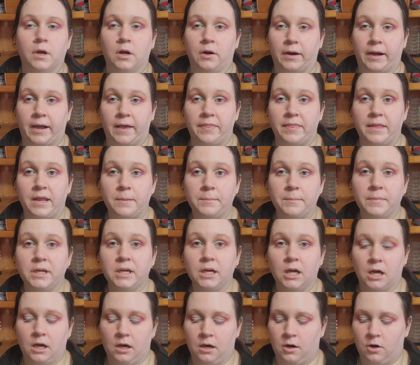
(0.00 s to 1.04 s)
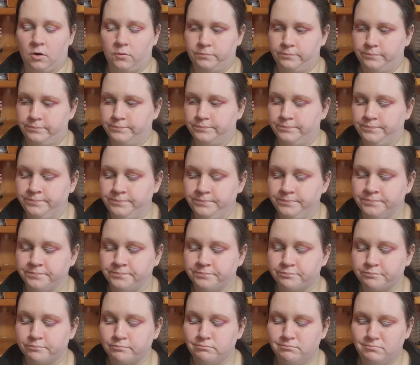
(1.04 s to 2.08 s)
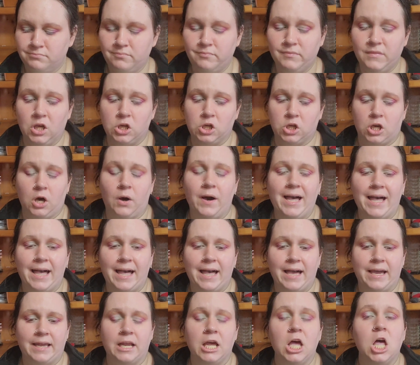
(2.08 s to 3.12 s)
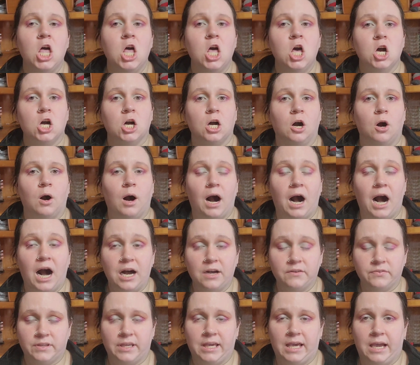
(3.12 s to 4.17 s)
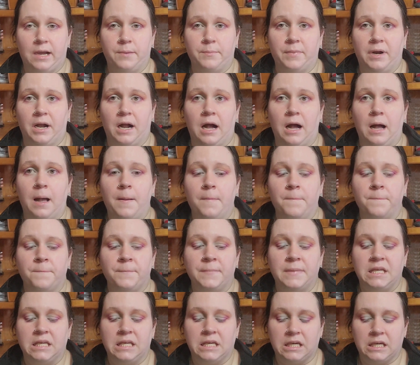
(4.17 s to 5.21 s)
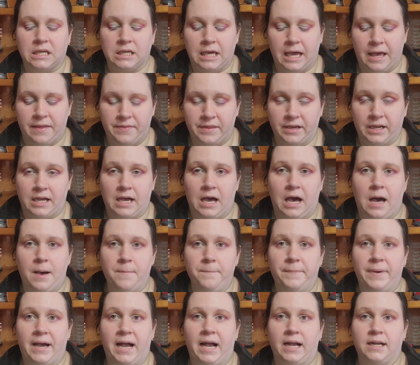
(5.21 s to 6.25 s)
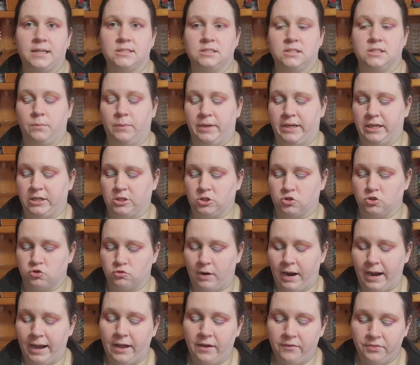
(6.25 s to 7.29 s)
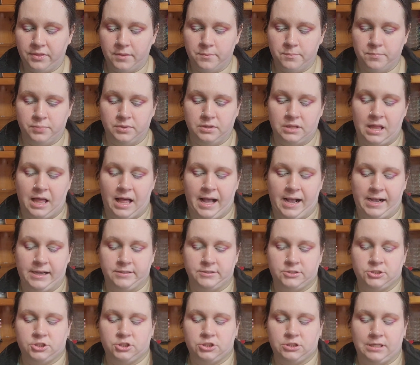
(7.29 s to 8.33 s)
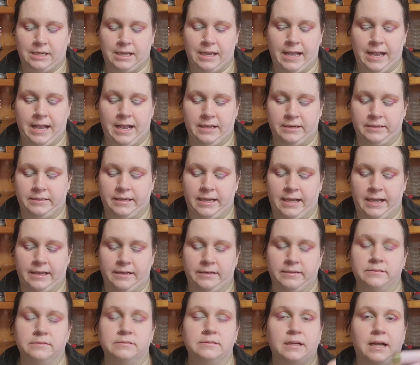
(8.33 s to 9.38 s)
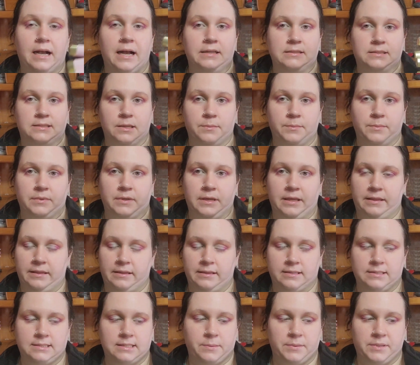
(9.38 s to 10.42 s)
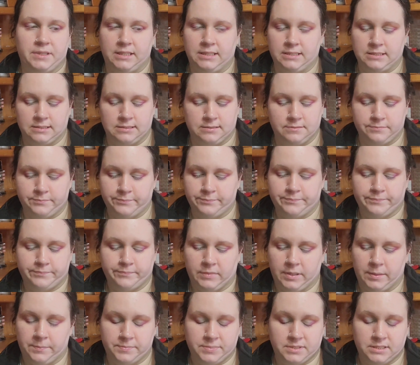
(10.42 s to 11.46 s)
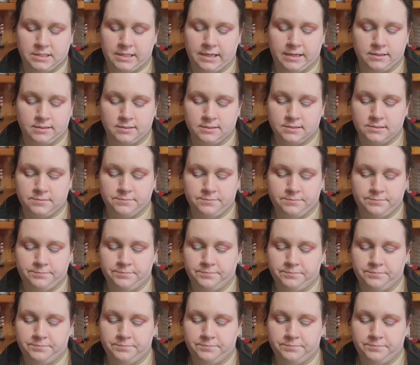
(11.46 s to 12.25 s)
And then I'm going to go ahead, go off camera, and then come back so we can try out the blush and some of these lipsticks.